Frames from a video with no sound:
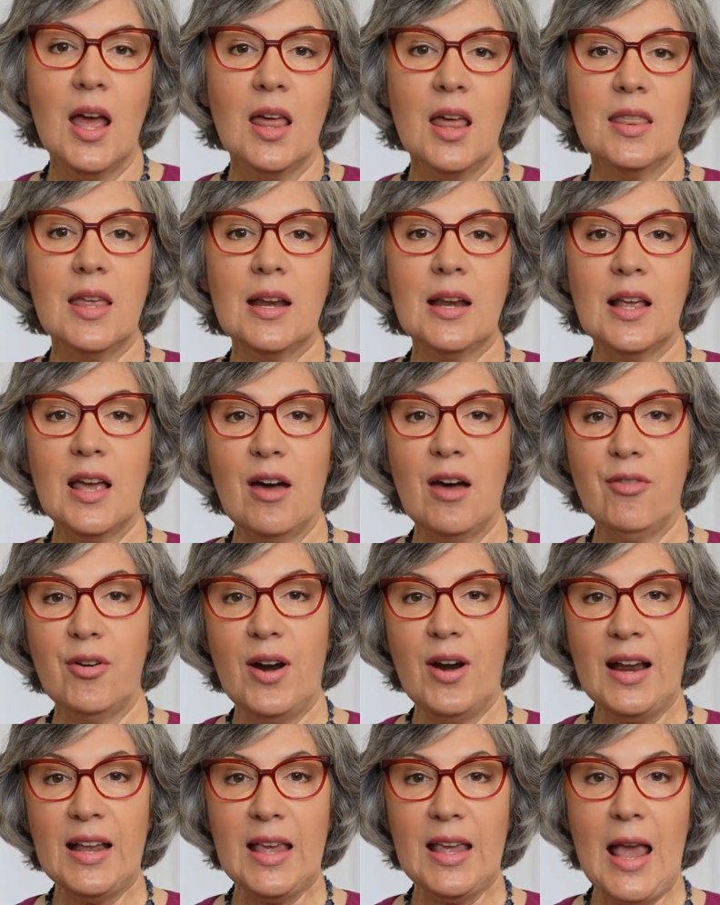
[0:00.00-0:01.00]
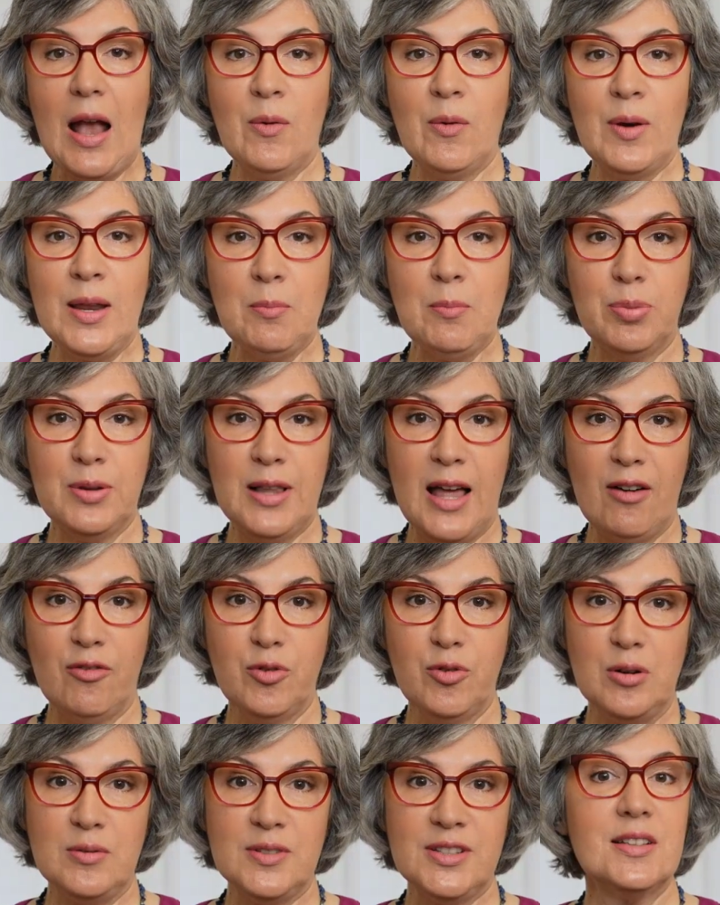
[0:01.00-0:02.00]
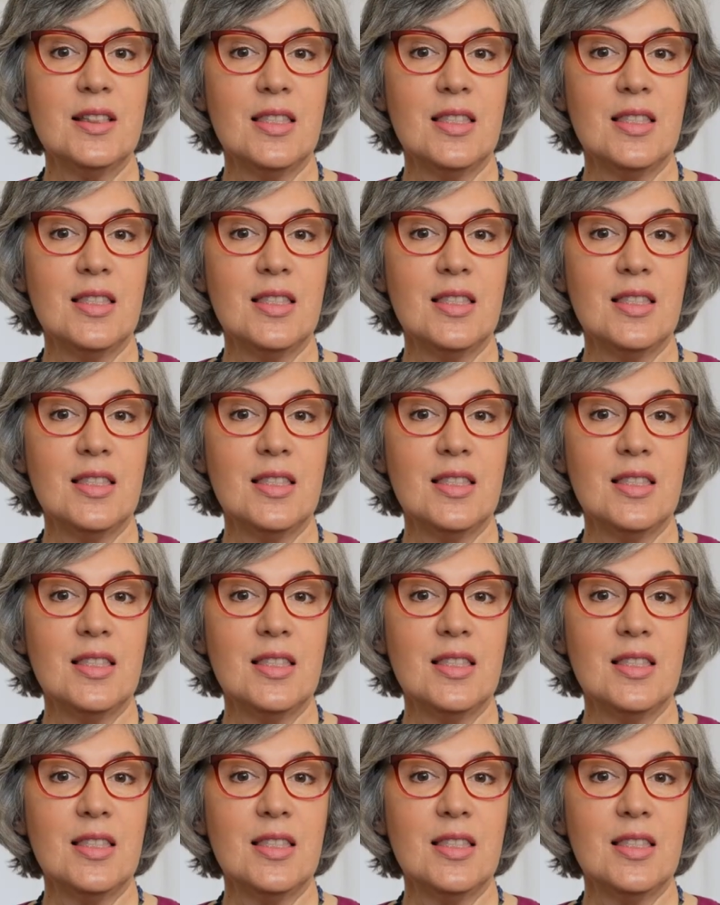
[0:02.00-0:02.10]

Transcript: then cover accounting platforms